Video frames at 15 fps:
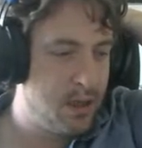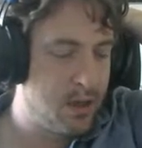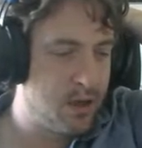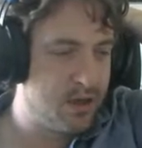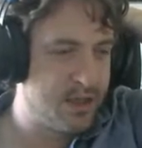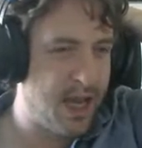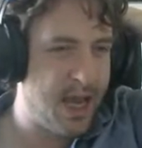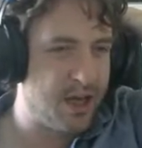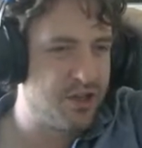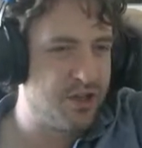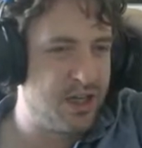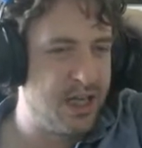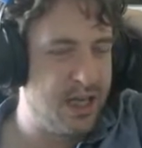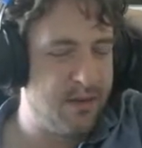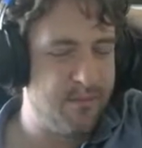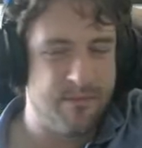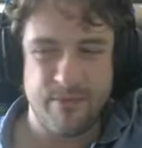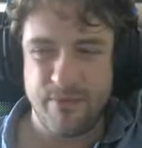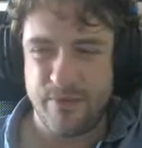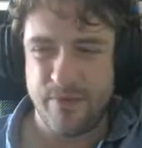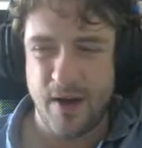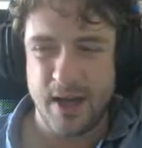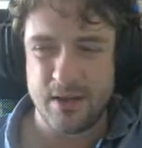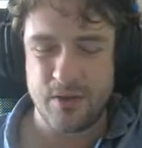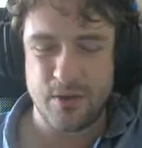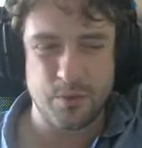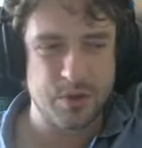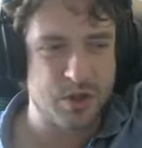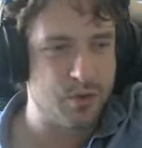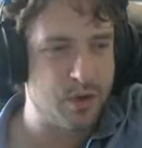because I actually find the
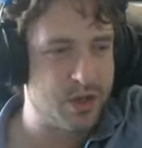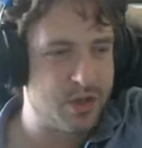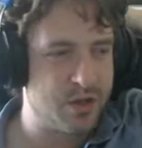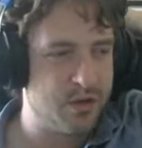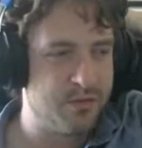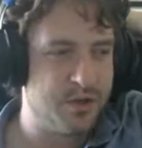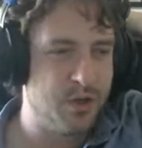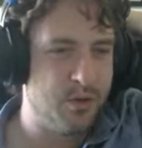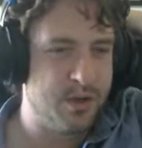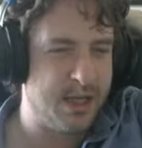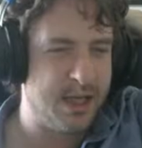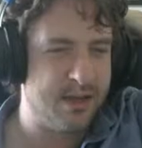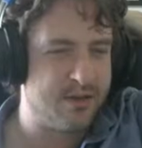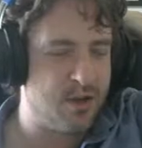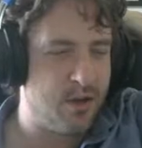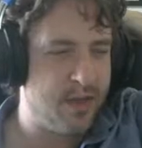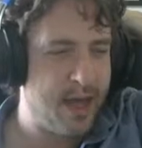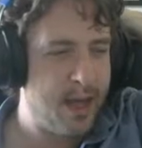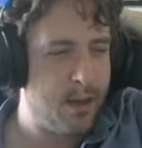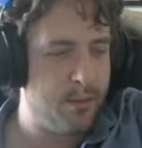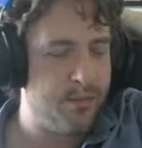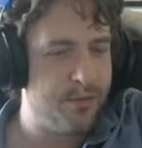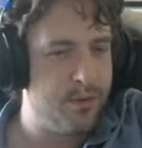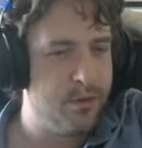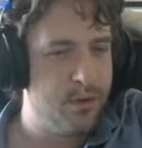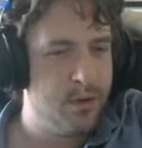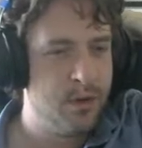restriction of 2D is not that helpful.